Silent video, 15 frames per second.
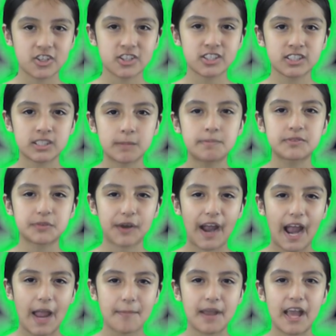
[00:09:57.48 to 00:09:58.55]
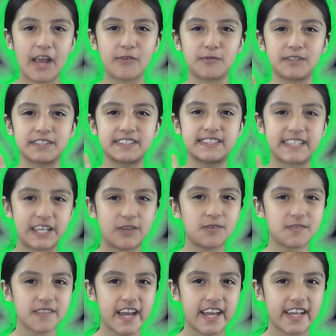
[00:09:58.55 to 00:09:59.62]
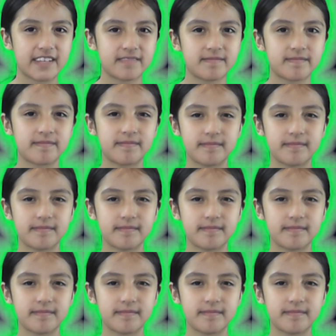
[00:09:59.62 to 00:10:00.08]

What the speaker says: sure to subscribe, and we'll see you then.